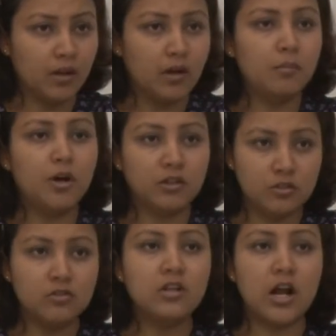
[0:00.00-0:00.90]
among
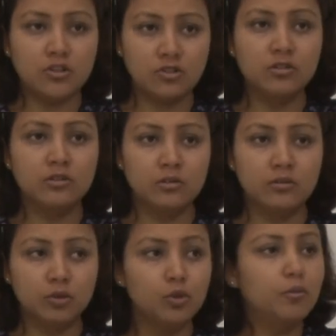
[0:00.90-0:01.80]
this large
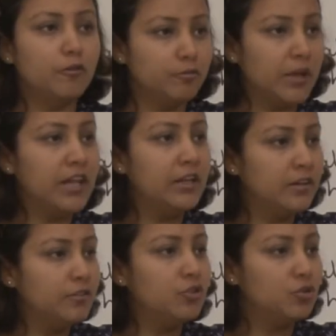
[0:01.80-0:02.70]
group of male
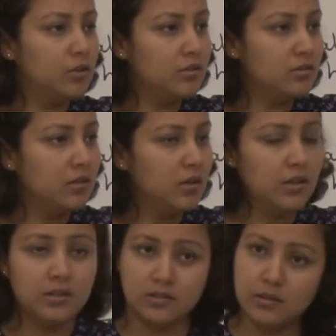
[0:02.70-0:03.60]
individuals.
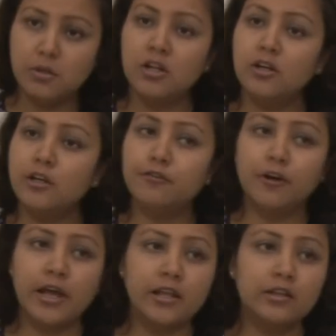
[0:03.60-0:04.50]
Similarly,
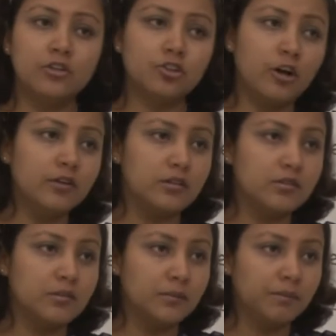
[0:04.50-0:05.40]
for health
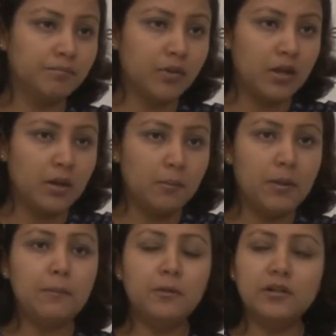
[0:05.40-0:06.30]
insurance,
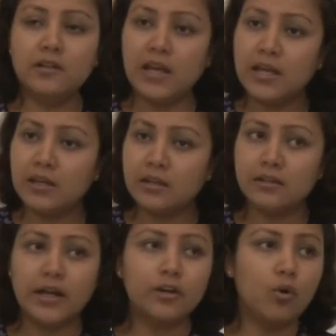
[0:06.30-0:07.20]
people think
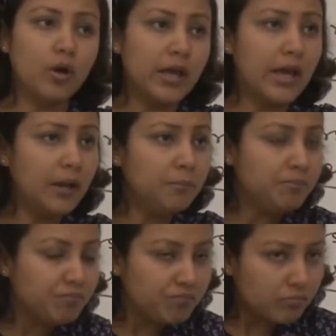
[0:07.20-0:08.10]
that okay,
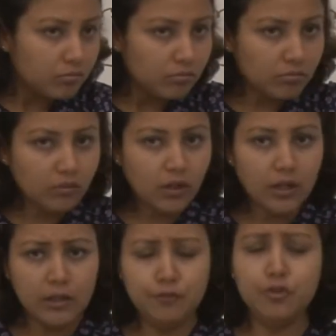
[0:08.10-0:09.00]

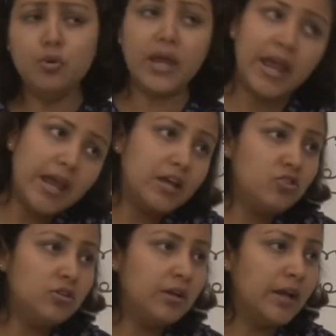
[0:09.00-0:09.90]
if you
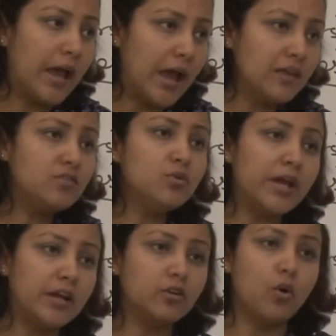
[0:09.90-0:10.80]
age as you
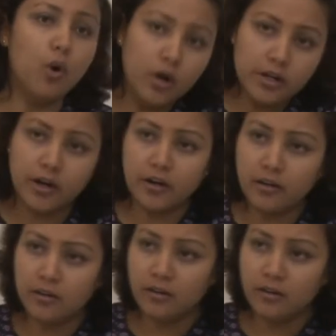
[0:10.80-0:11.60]
get older,